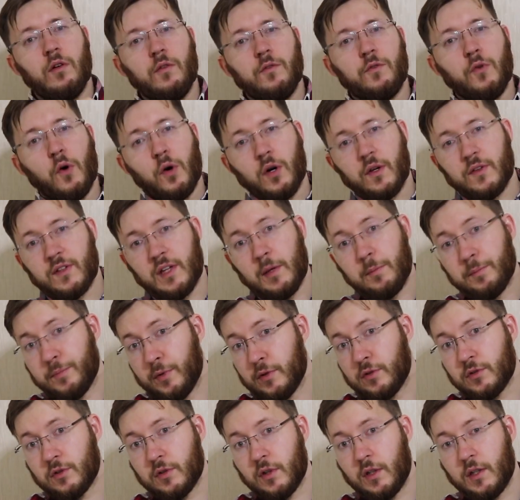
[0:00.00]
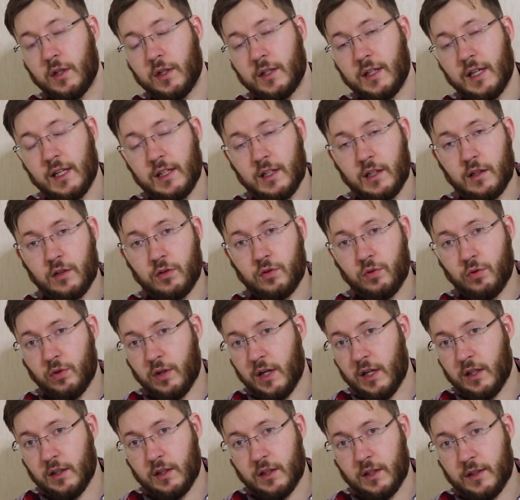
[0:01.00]
For example, Canon
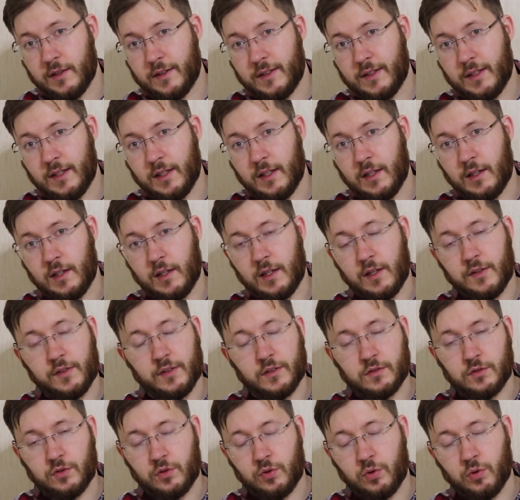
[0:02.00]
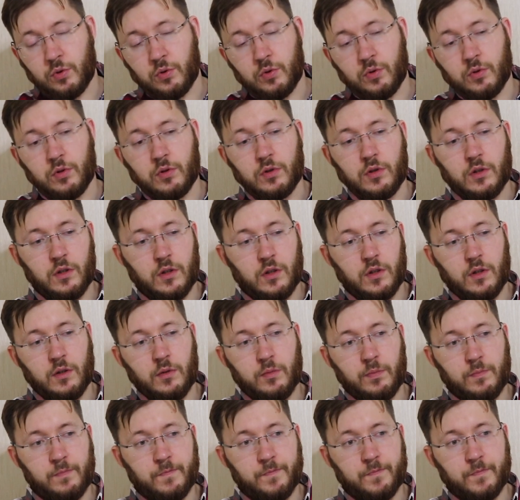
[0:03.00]
200D
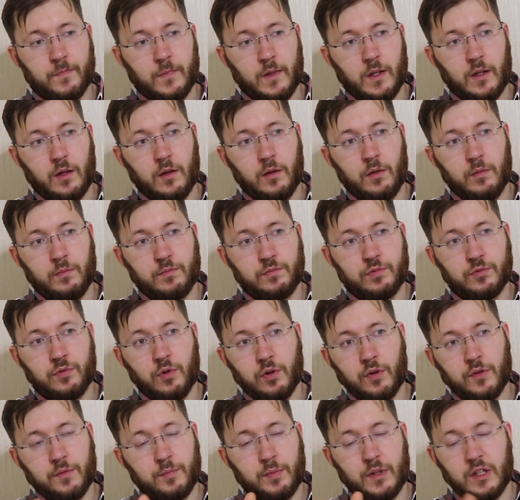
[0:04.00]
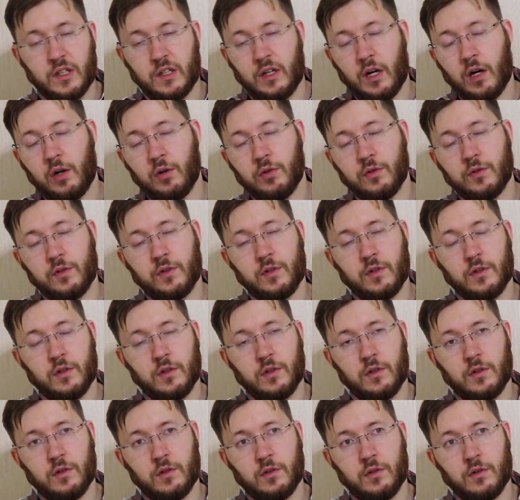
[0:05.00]
SL2 blurs background
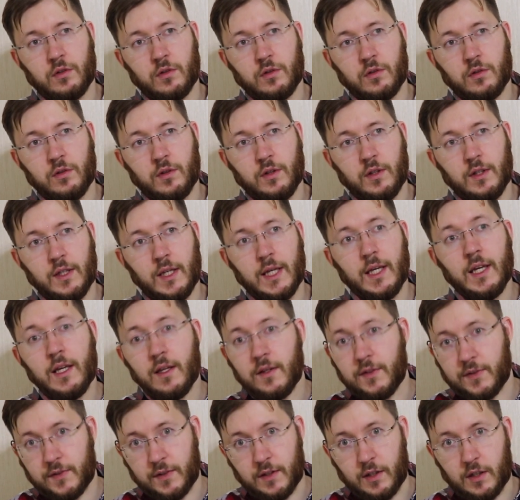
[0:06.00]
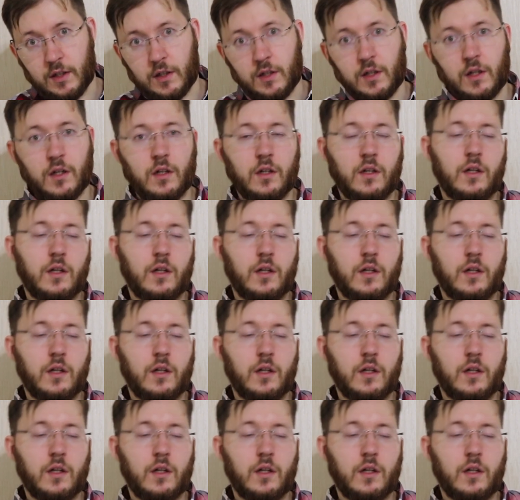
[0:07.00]
easier.